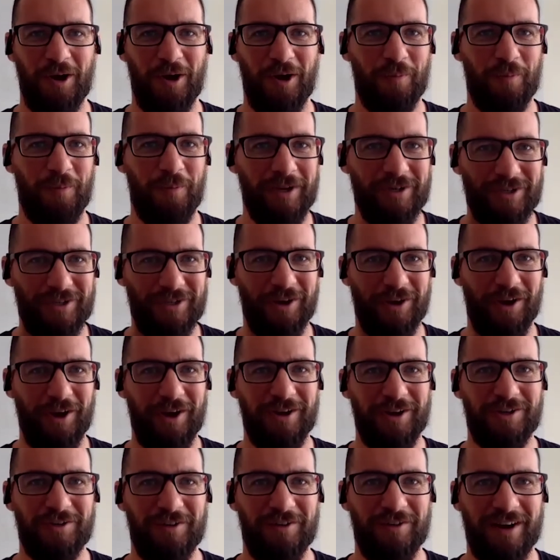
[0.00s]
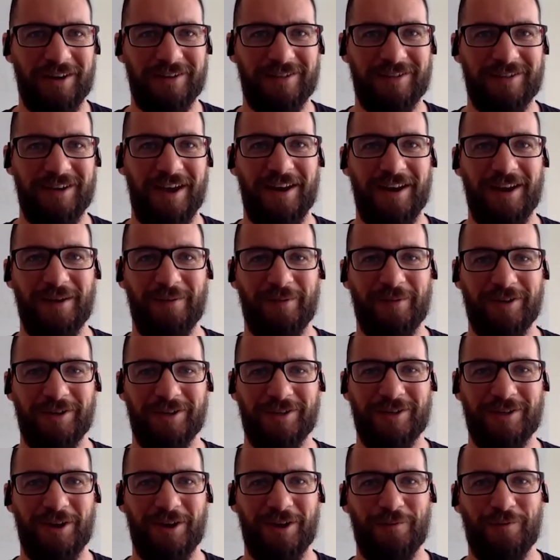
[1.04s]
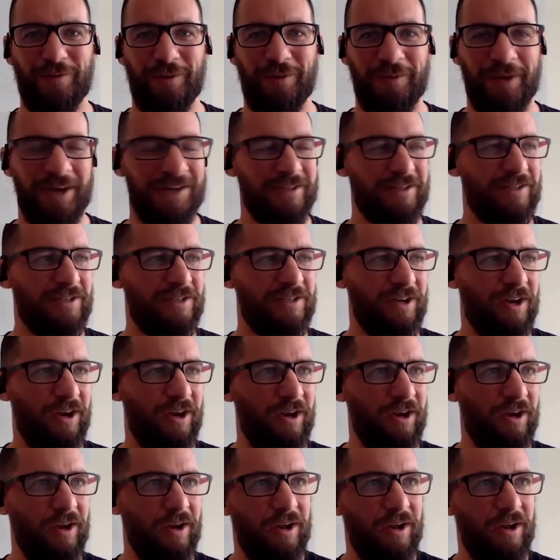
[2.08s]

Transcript: whole bunch of signage around the stadium and just hope for the best. So,